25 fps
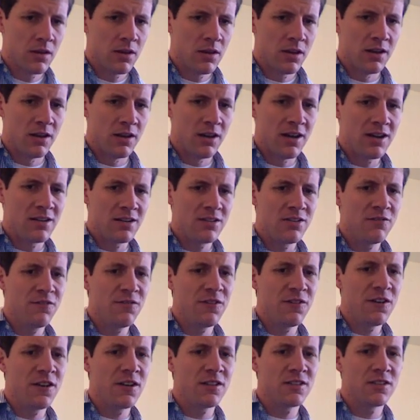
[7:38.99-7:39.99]
and I'll
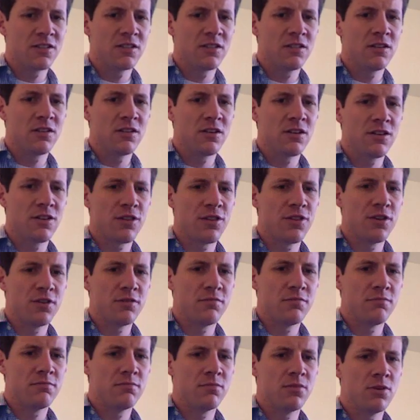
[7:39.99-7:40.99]
confess to
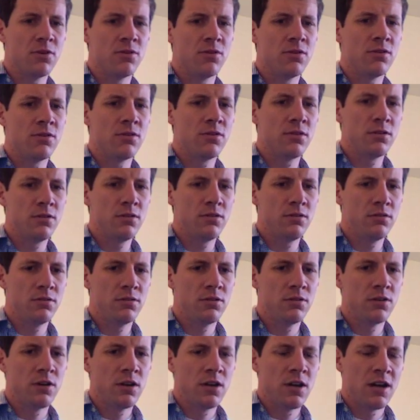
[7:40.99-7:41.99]
nothing more.
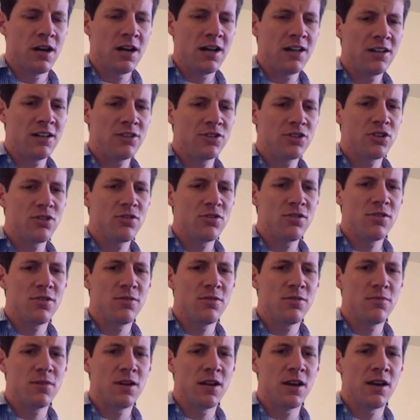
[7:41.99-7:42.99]
I'll join
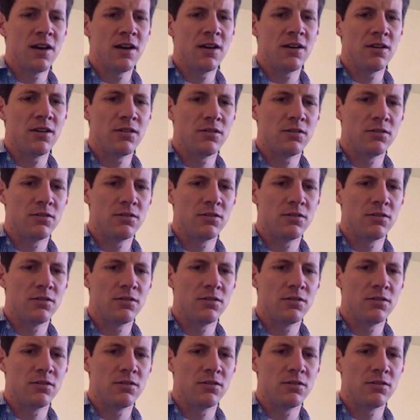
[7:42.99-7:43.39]
them now,